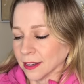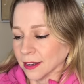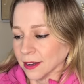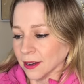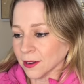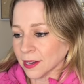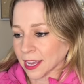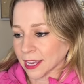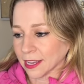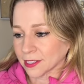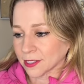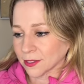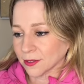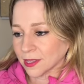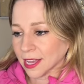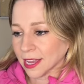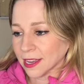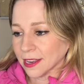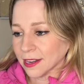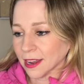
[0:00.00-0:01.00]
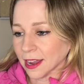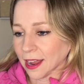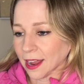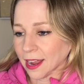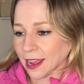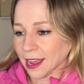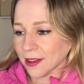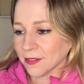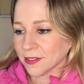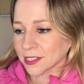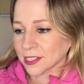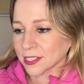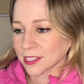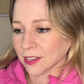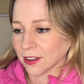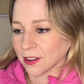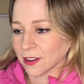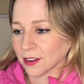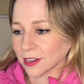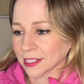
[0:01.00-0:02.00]
Okay, so then I have this
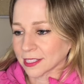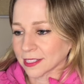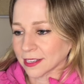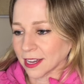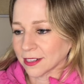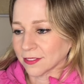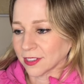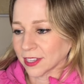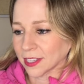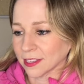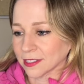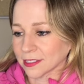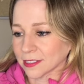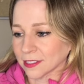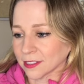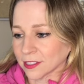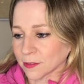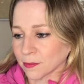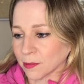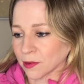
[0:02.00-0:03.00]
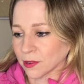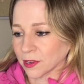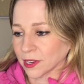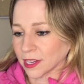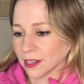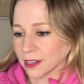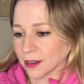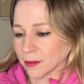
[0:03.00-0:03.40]
song. It's kind of like this at this point.